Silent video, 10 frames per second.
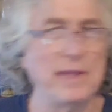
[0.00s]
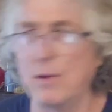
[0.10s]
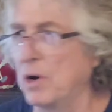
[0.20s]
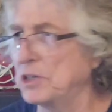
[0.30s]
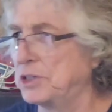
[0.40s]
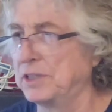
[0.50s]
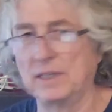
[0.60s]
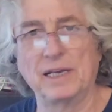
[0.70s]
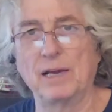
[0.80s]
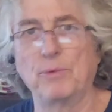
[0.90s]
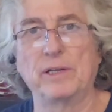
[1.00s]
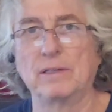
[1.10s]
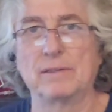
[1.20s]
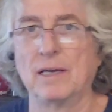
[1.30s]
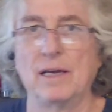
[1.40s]
that Washington game,
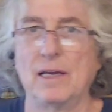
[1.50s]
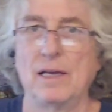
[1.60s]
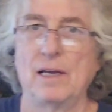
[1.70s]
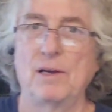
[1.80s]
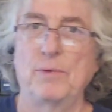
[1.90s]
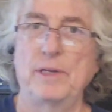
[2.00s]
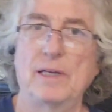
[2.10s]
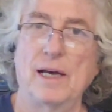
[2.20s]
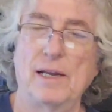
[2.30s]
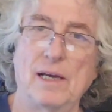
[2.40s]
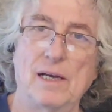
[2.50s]
we got